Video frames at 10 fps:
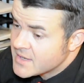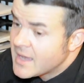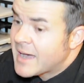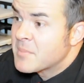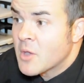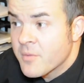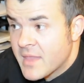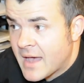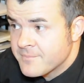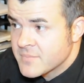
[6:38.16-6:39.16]
And beyond
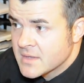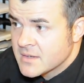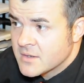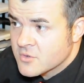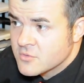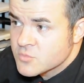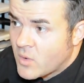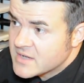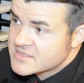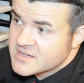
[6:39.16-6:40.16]
that, of course,
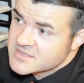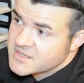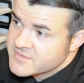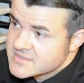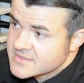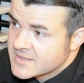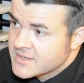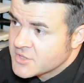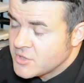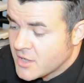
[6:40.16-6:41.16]
White Star service.
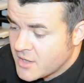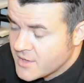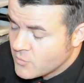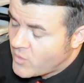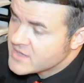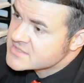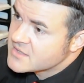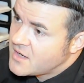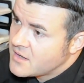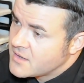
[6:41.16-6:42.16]
Cunard Line and White
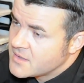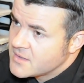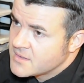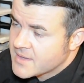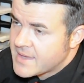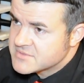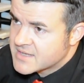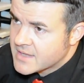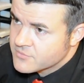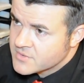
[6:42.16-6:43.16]
Star came
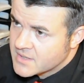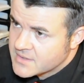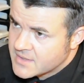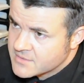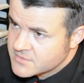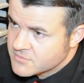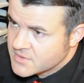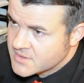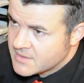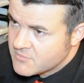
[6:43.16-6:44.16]
together and
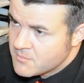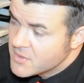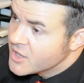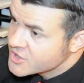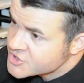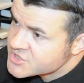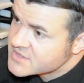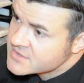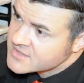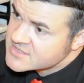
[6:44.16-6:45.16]
were merged
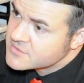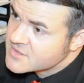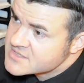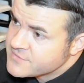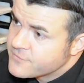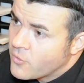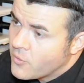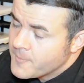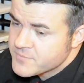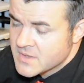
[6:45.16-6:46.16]
in
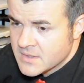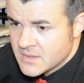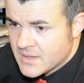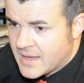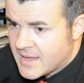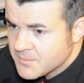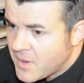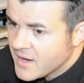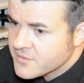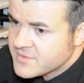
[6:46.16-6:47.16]
1934. And a
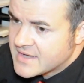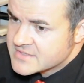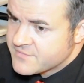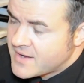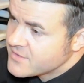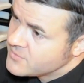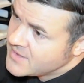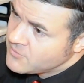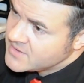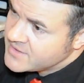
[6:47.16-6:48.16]
part of that is the fact that
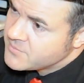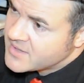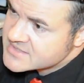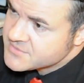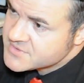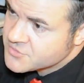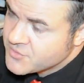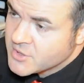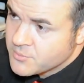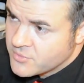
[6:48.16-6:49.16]
we live by a series of
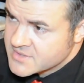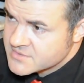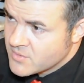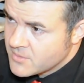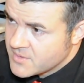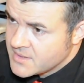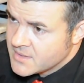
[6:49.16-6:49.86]
credo points where we